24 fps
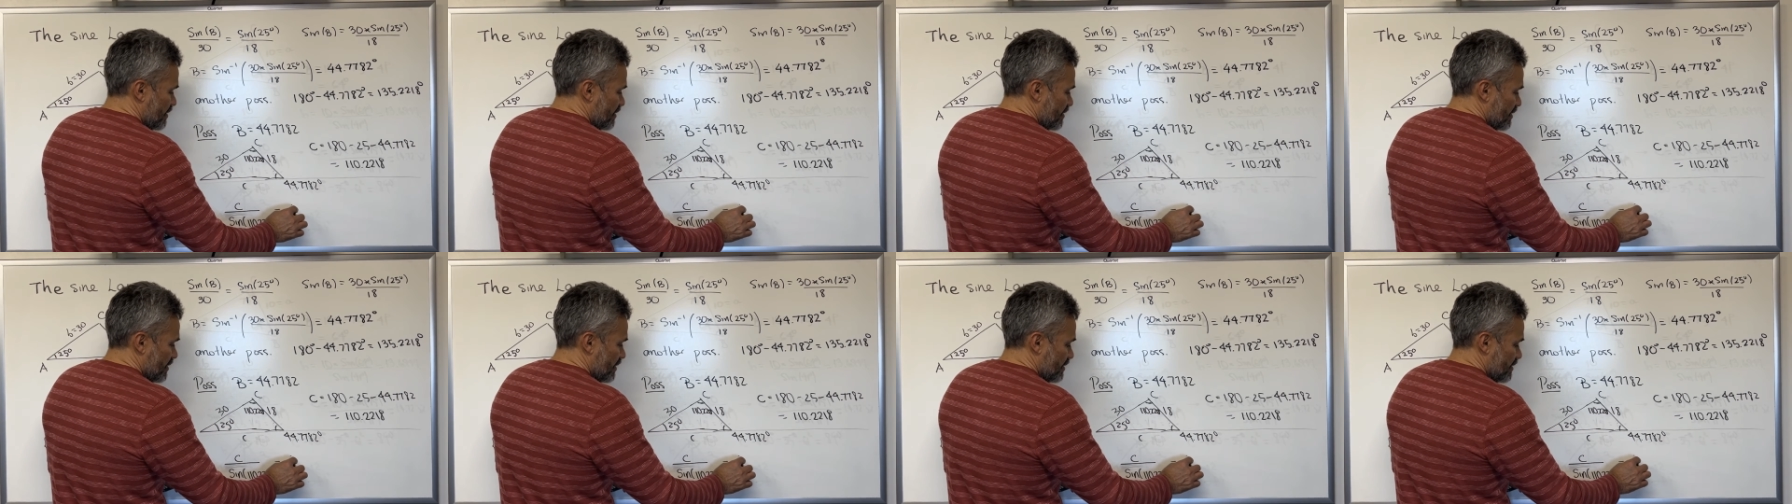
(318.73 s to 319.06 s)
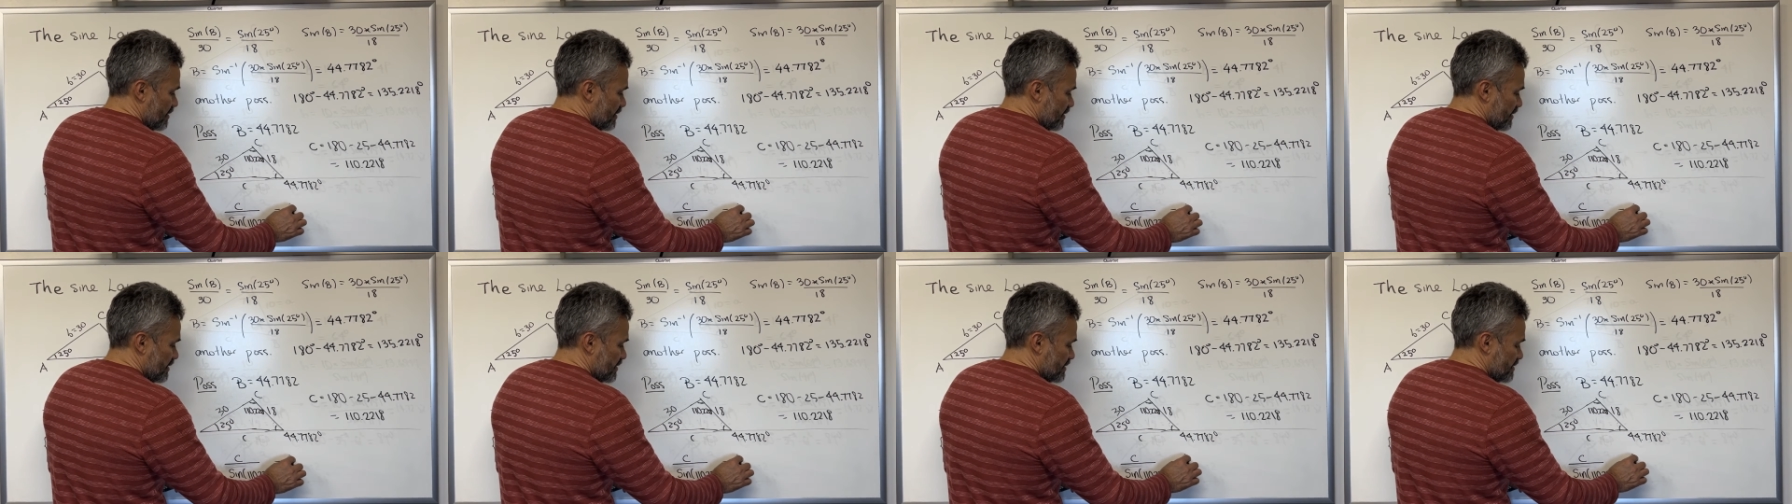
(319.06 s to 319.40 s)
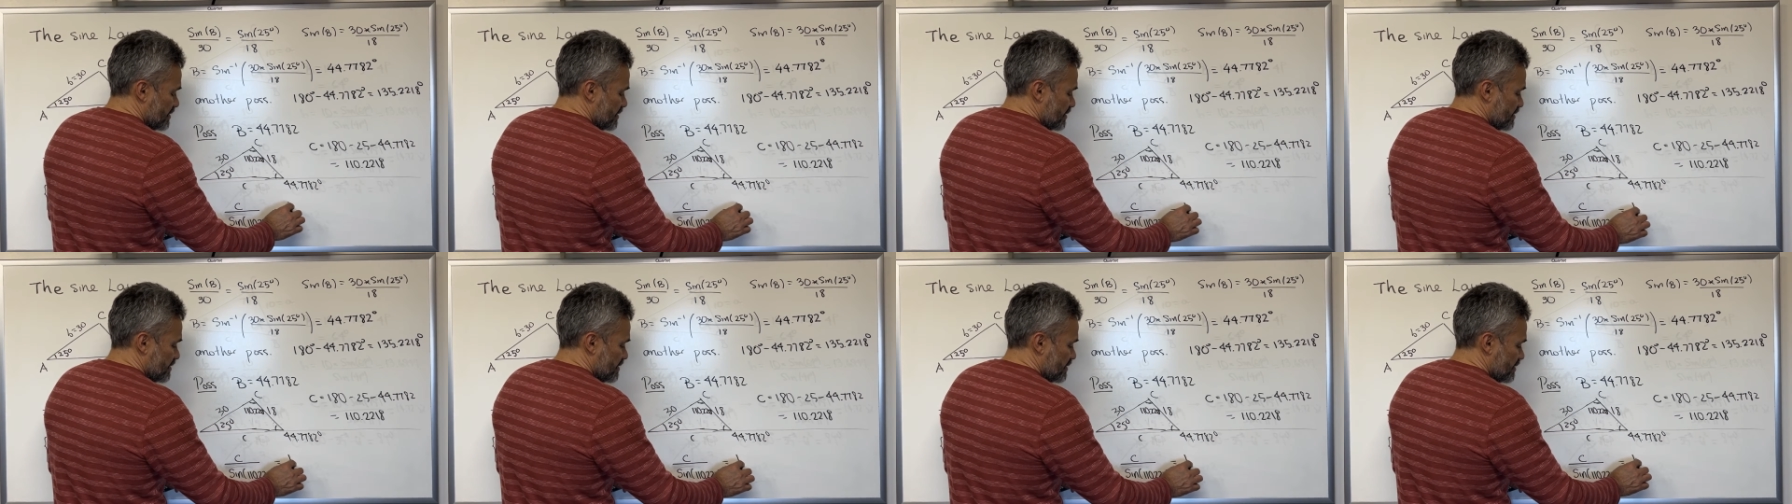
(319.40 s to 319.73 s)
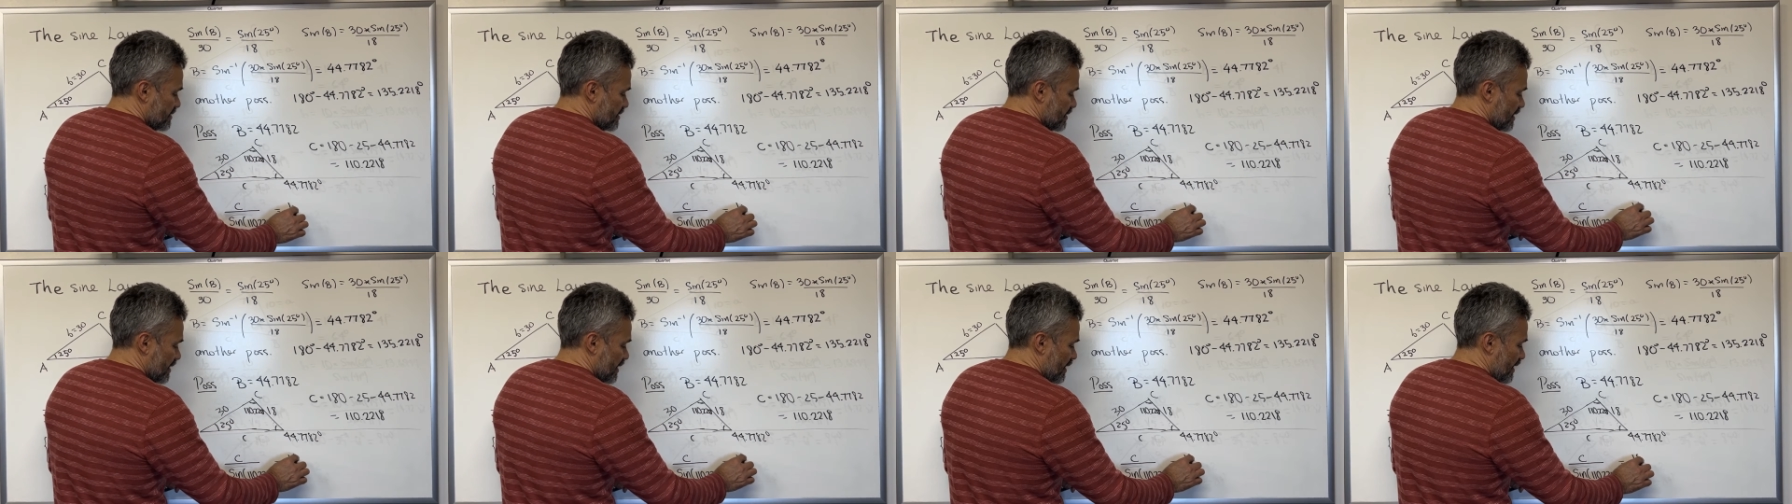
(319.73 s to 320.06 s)
then this is
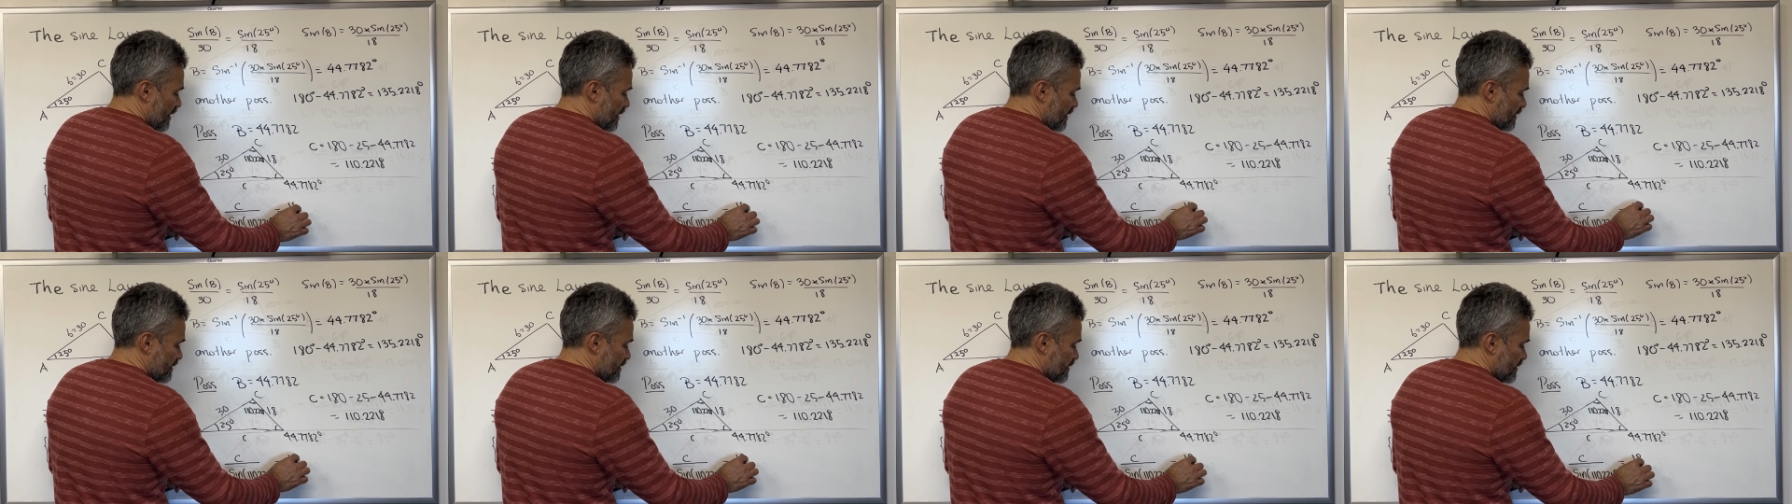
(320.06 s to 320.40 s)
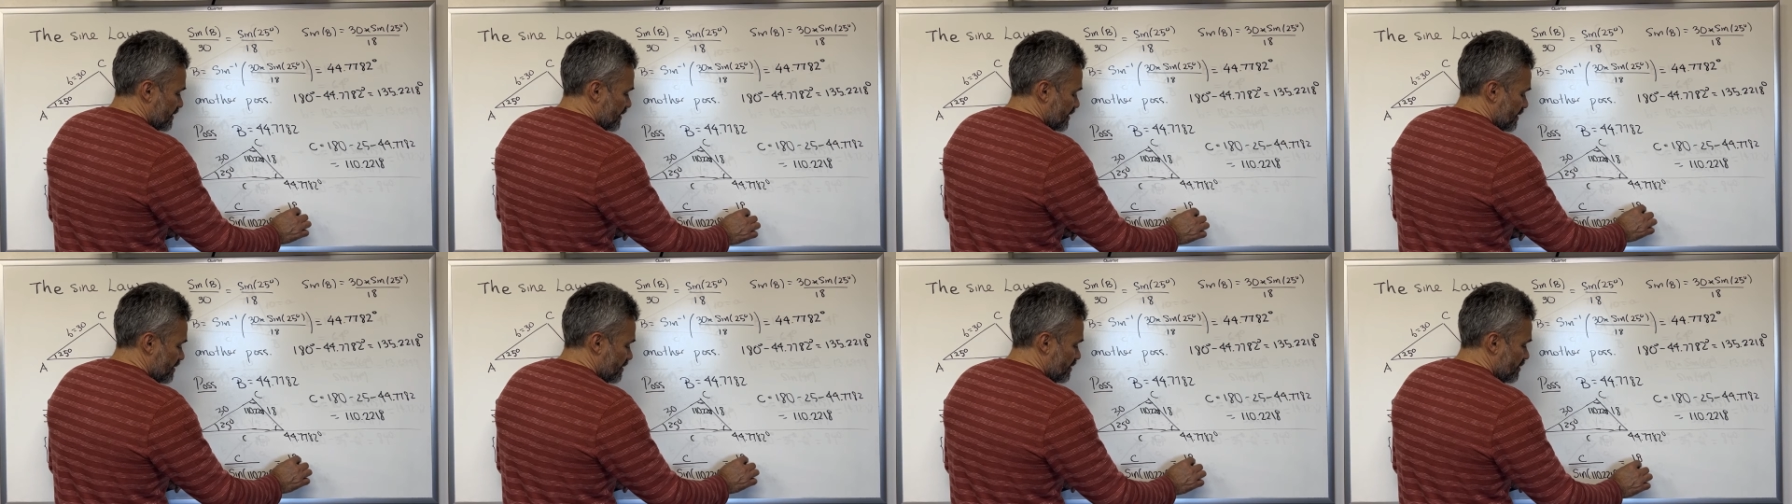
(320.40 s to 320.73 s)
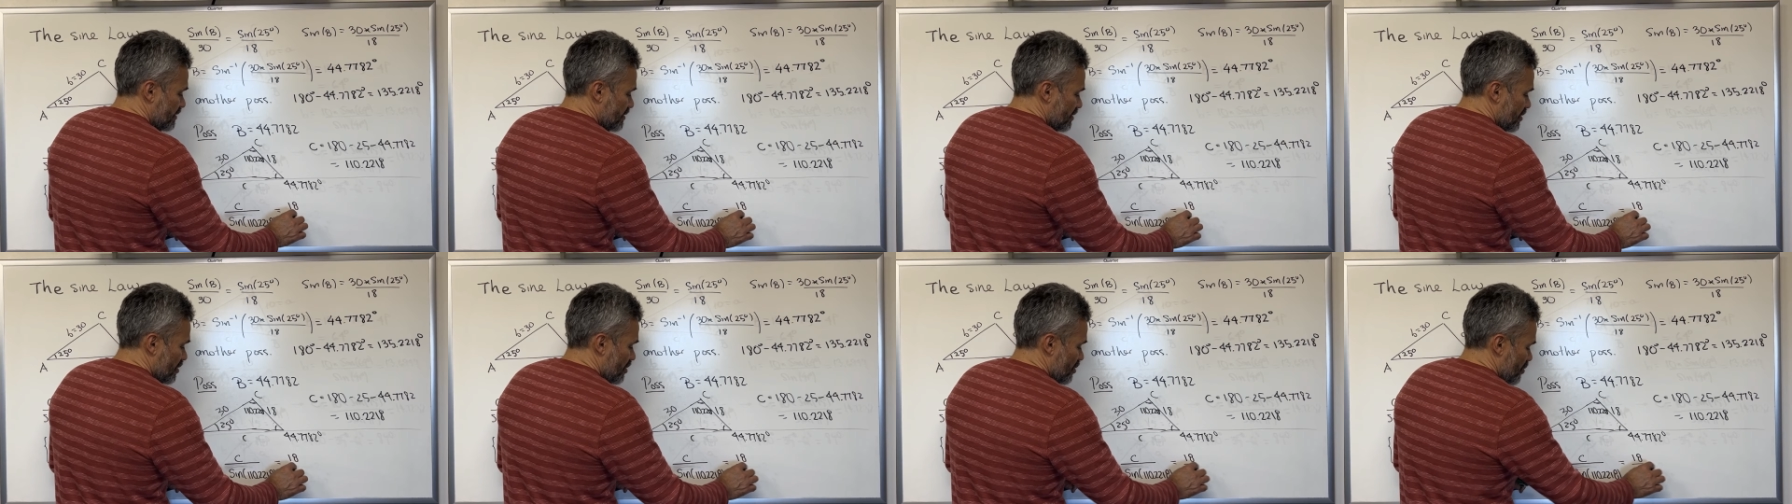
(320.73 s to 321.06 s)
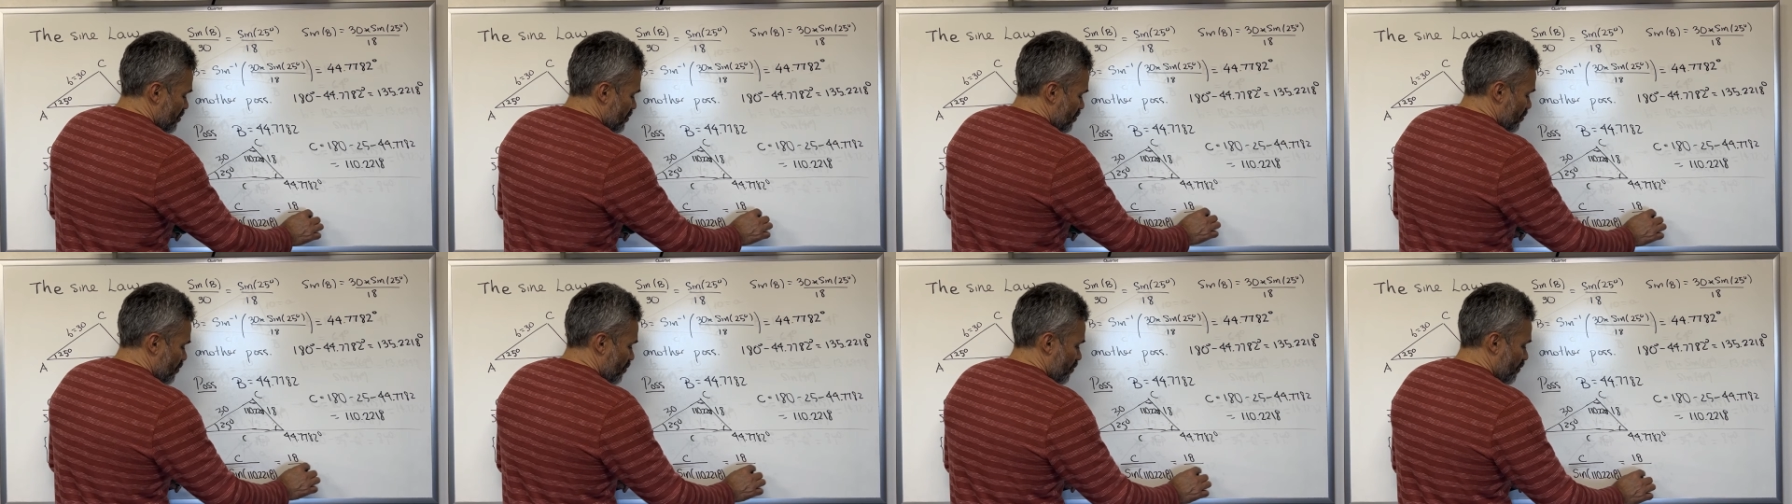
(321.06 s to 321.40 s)
18
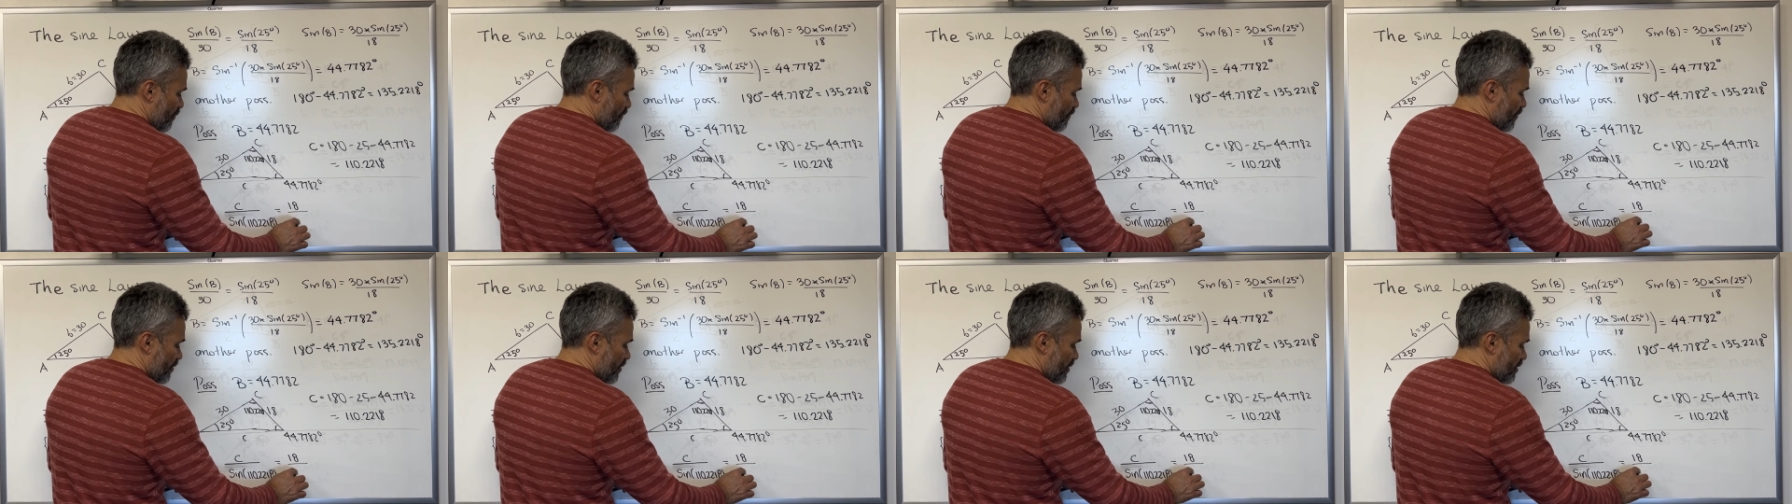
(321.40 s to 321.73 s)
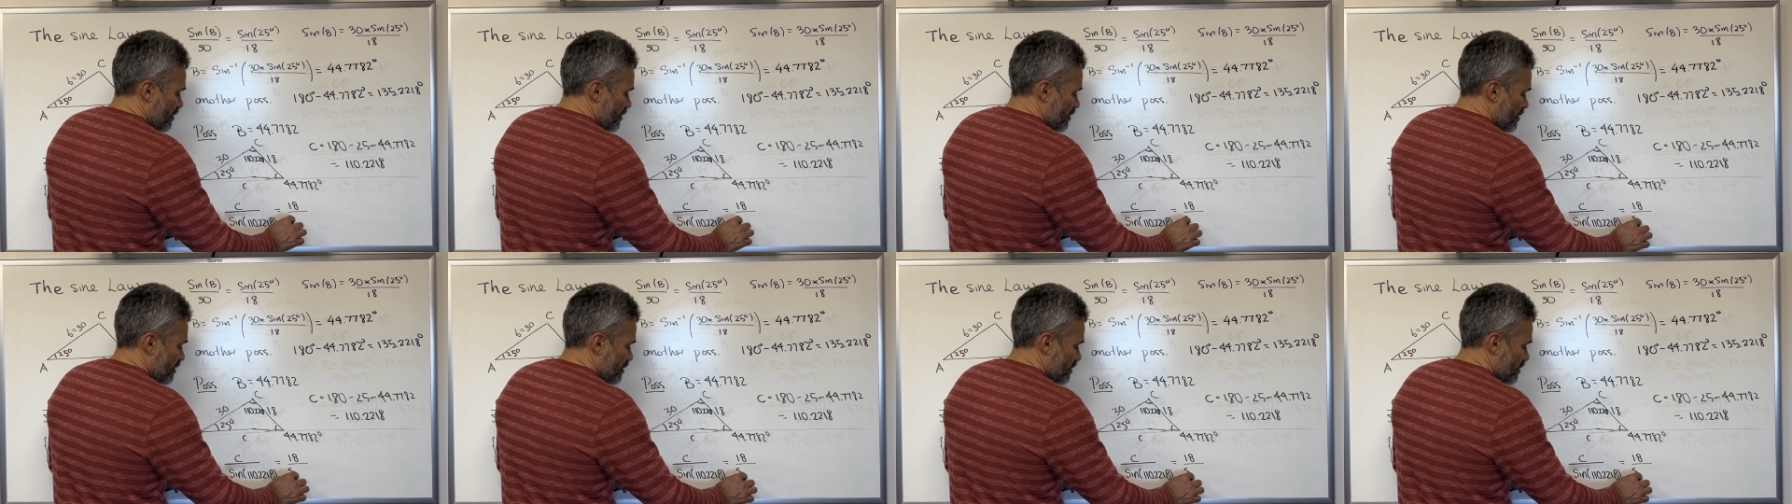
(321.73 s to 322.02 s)
over